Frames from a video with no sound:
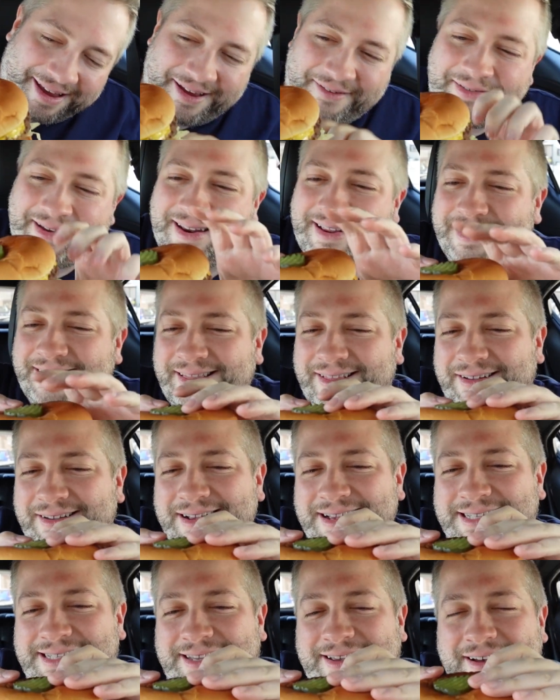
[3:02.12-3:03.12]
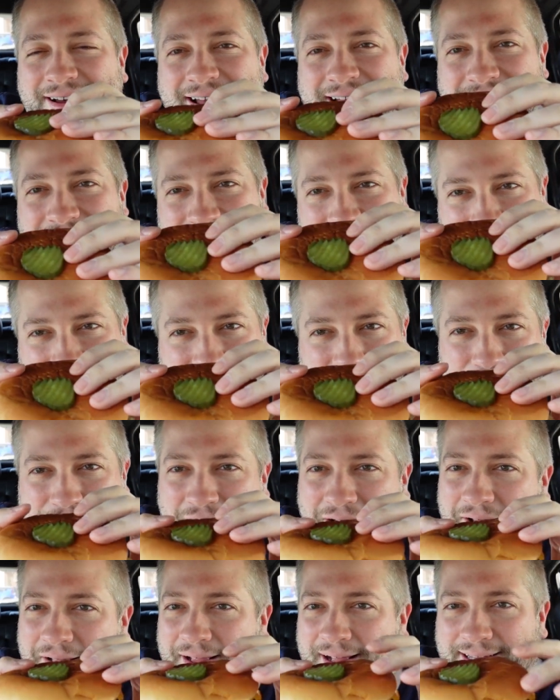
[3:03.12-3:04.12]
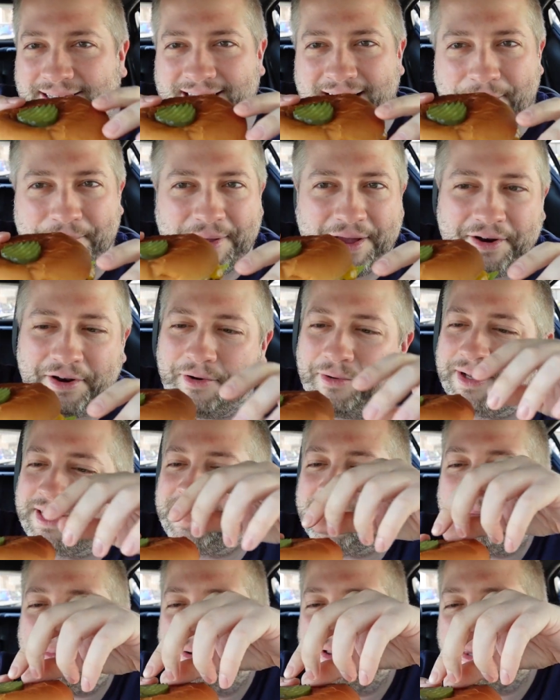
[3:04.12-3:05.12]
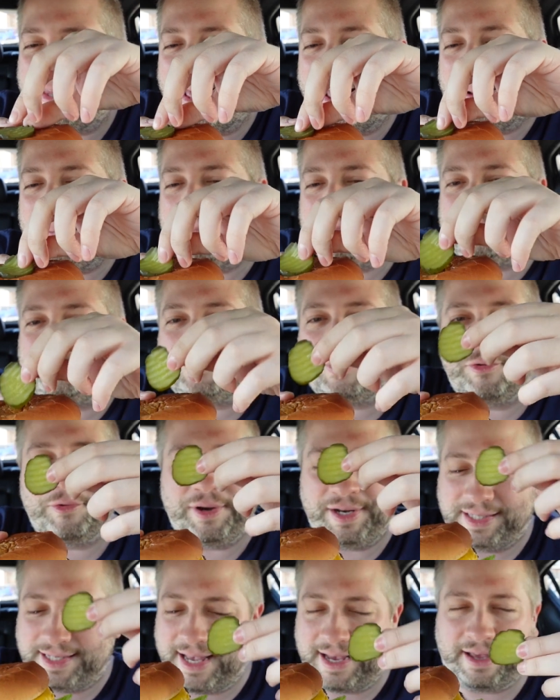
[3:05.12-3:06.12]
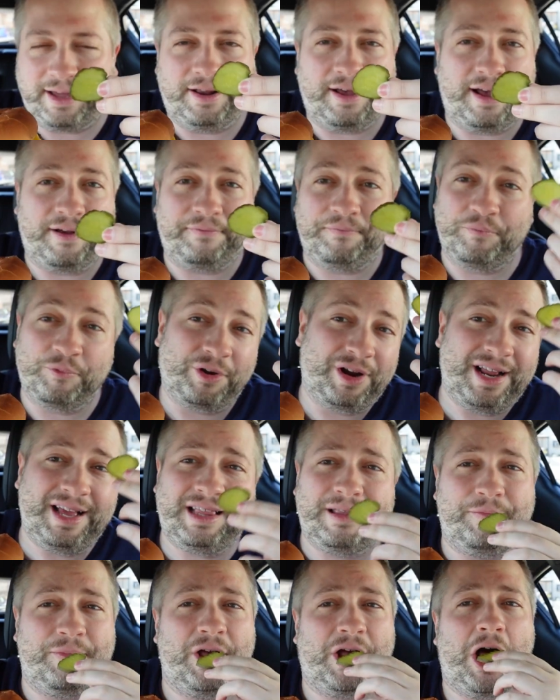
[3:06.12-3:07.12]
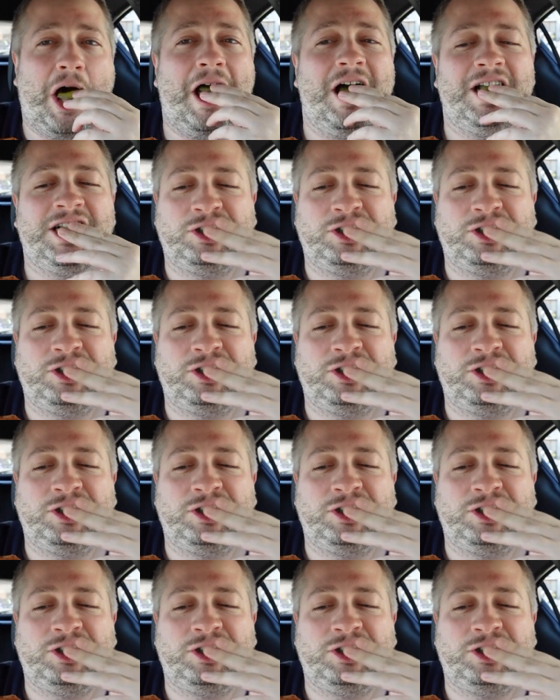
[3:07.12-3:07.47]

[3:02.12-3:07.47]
I mean, it looks good. Yeah, there's a pickle on top. I don't know what's up with that. We're going to take it off. We're going to eat the pickle.